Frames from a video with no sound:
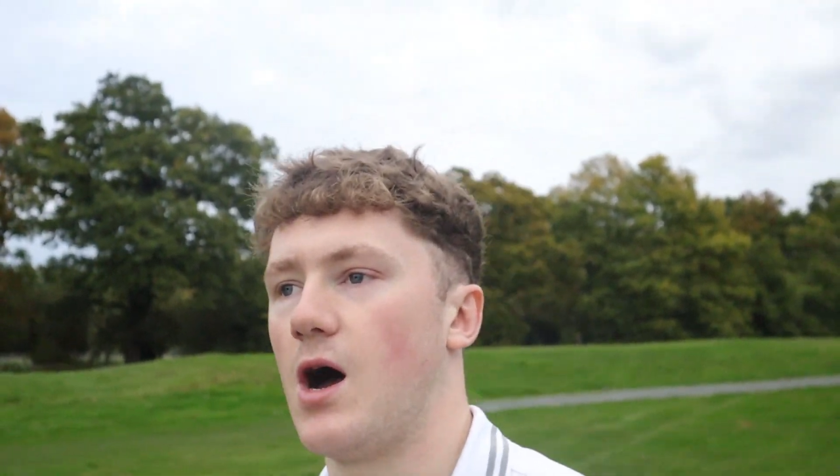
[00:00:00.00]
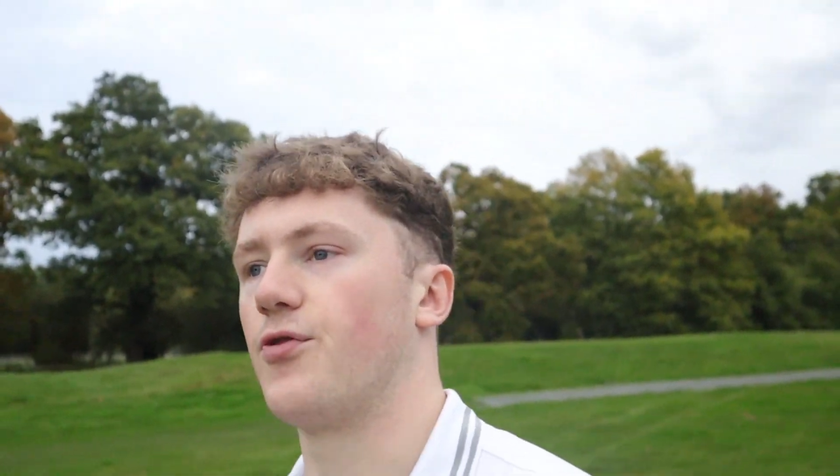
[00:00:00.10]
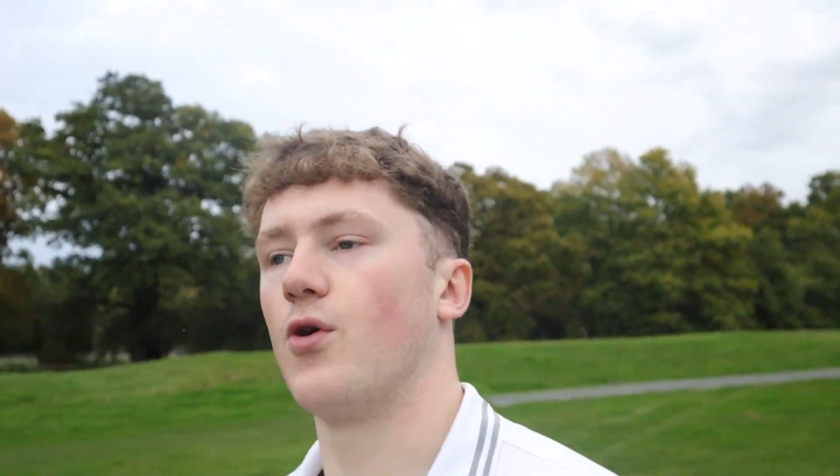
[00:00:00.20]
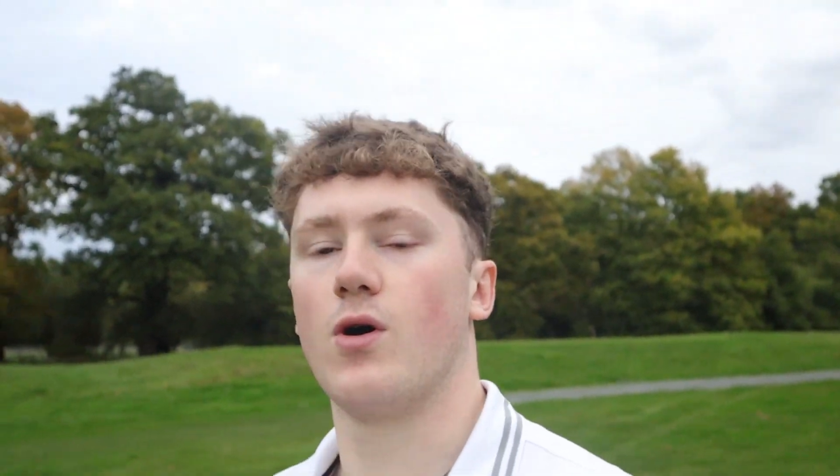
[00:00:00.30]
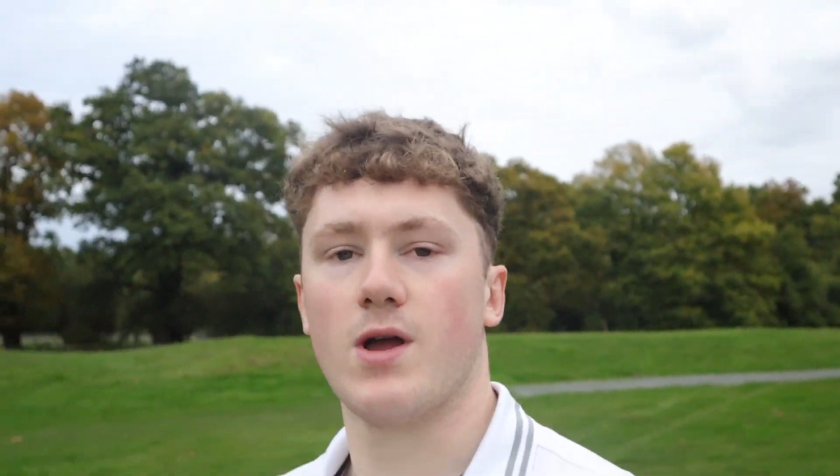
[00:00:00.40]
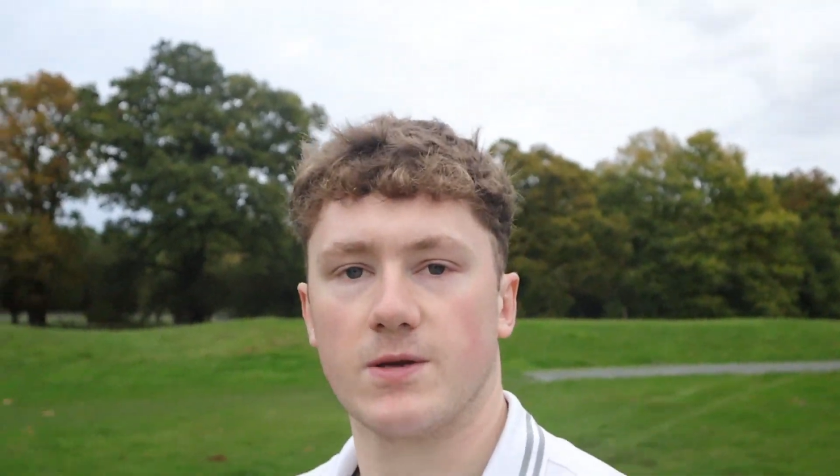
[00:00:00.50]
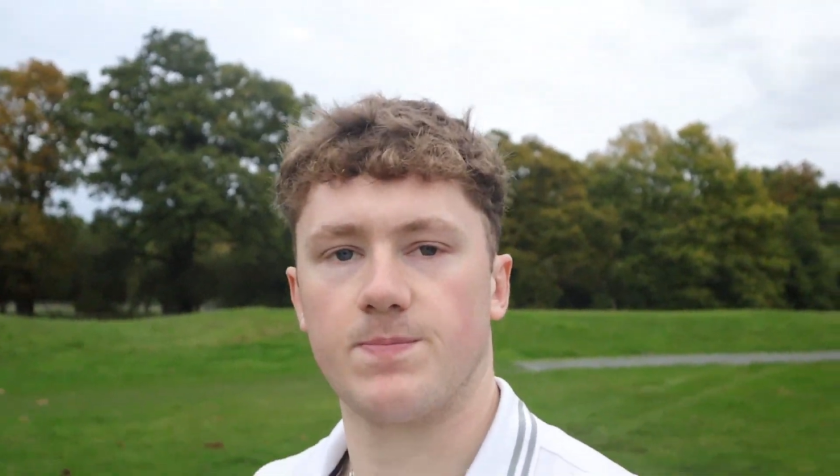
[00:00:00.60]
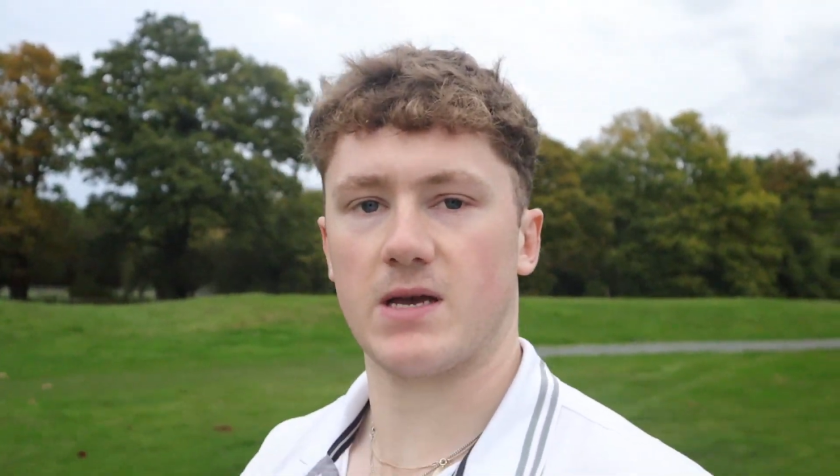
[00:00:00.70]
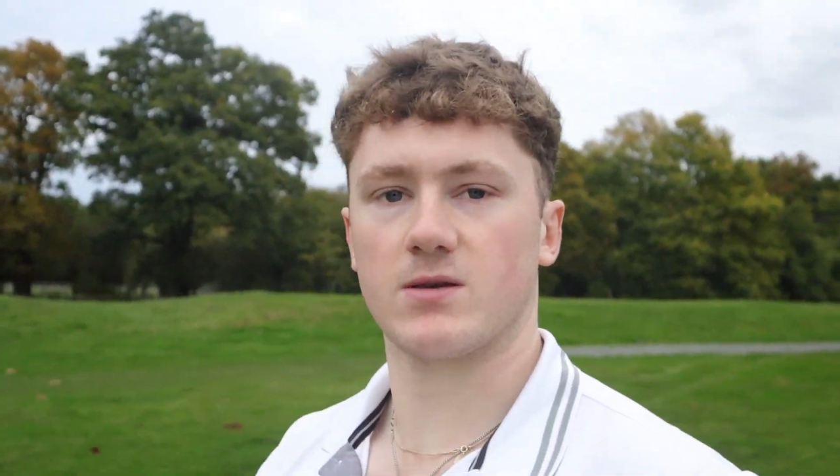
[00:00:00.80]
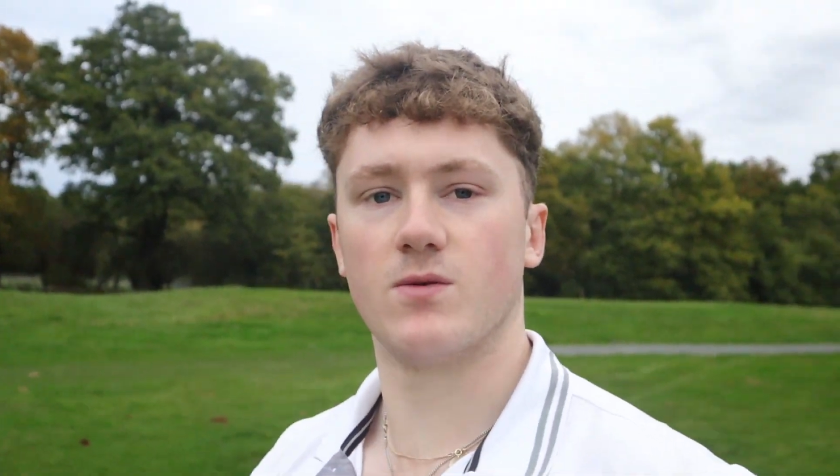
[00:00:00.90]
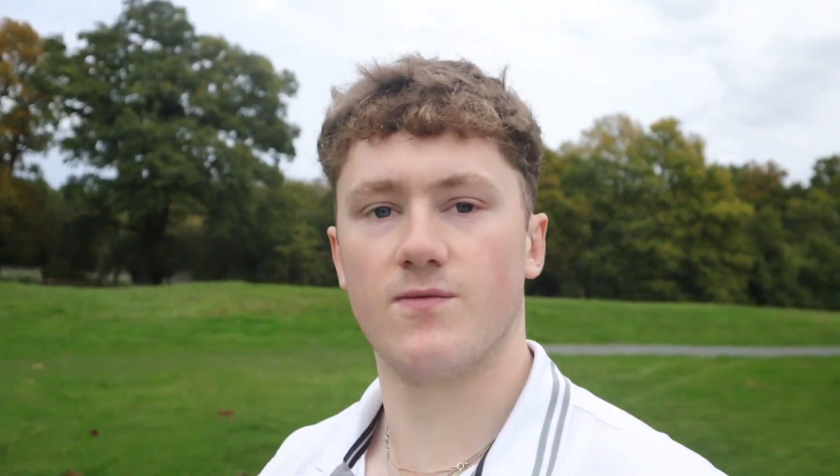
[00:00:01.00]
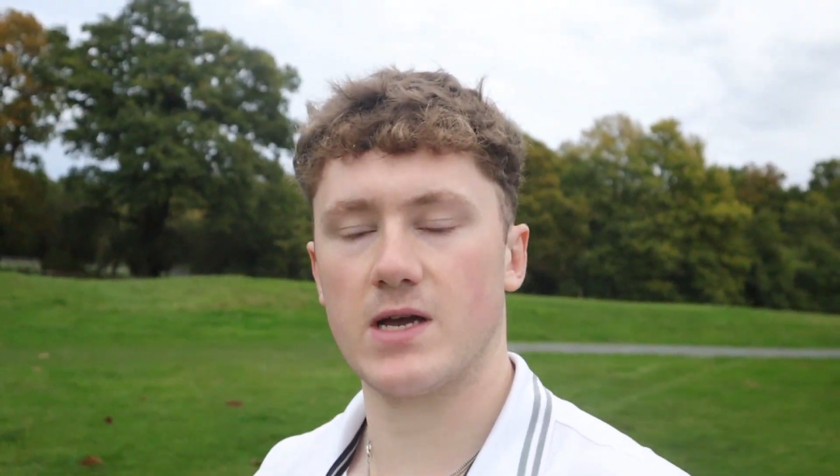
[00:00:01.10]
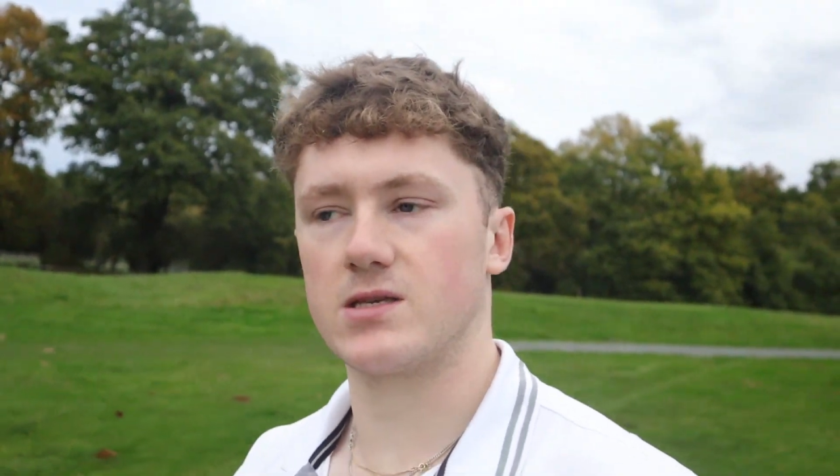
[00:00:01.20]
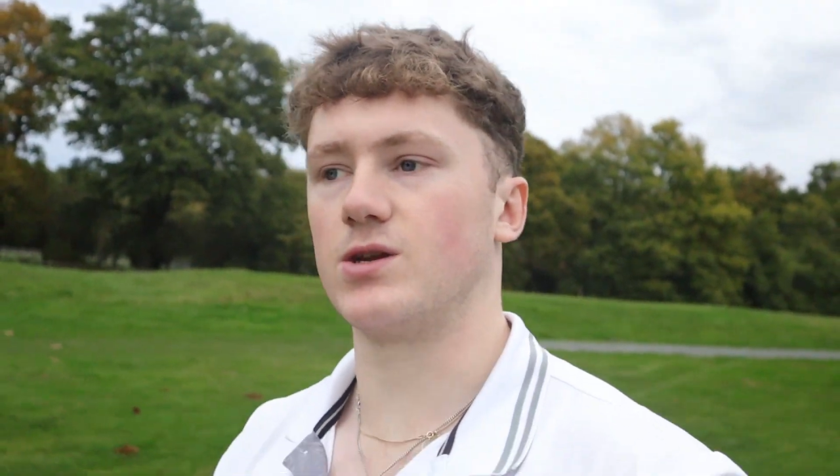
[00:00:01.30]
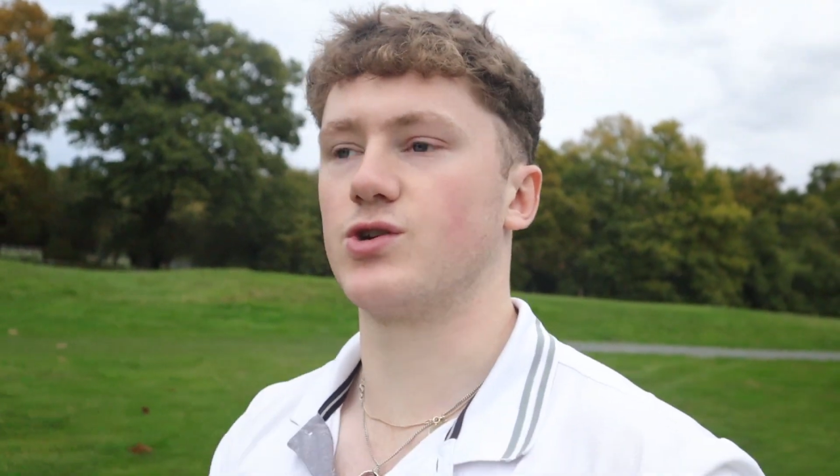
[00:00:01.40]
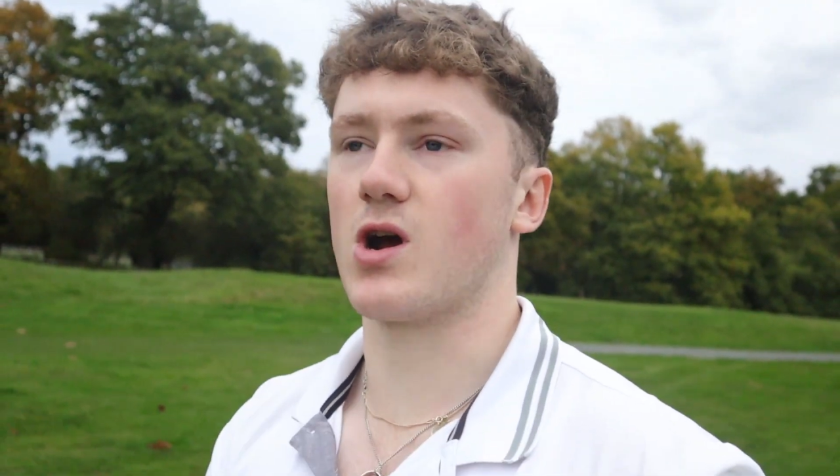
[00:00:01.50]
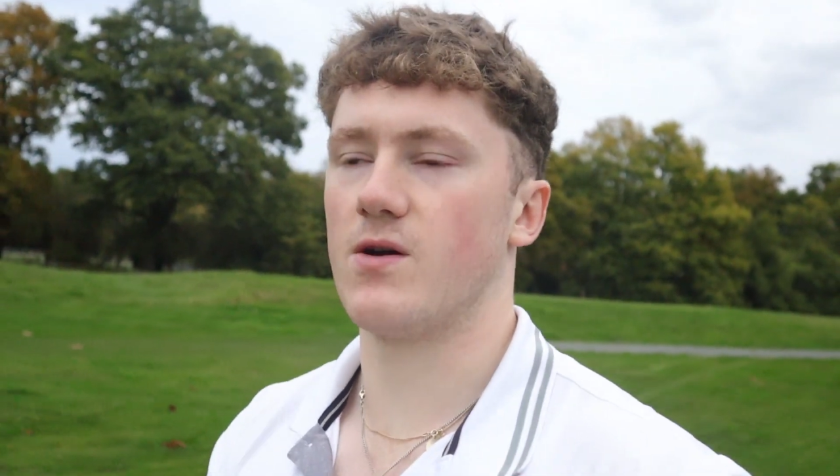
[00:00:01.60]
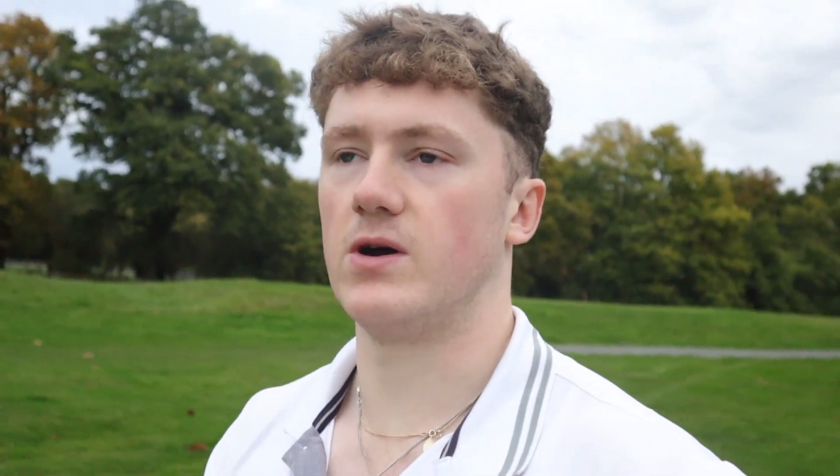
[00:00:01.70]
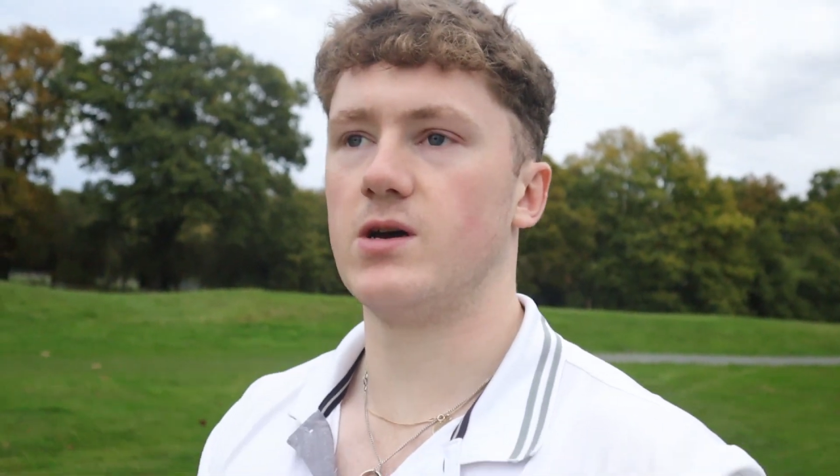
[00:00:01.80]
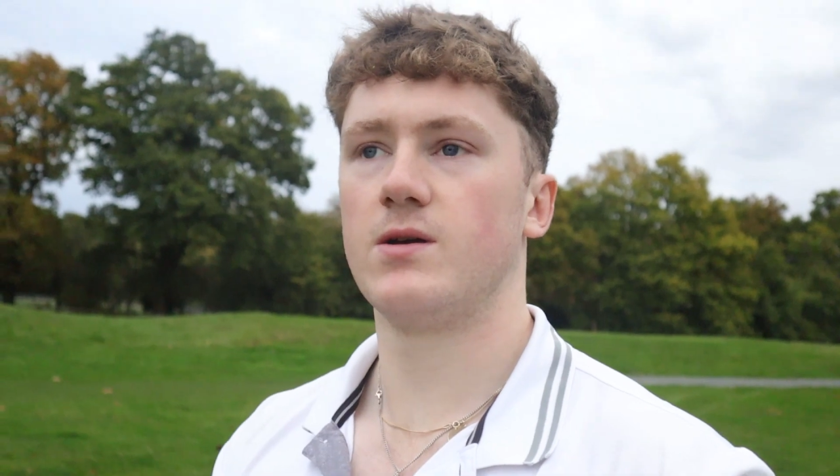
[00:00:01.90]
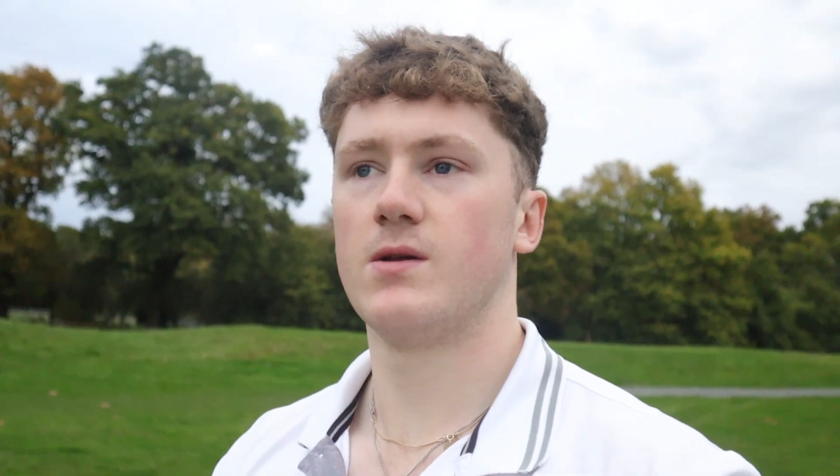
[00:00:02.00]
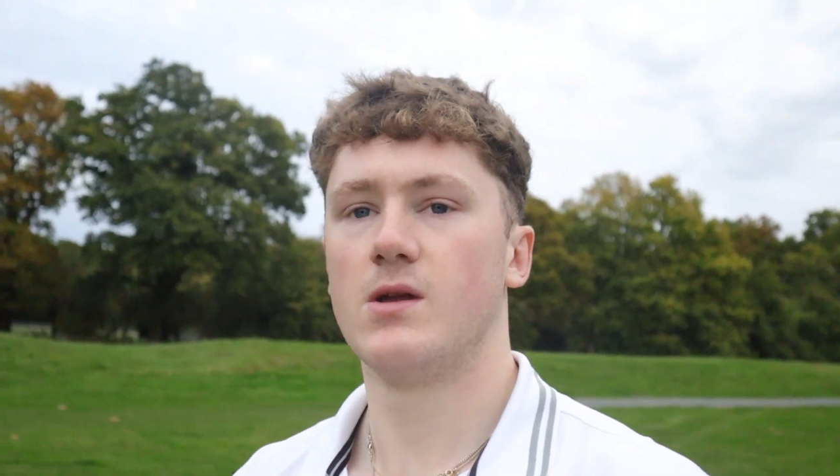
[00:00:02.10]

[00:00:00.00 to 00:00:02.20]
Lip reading: I thought it's best to invest in a driver,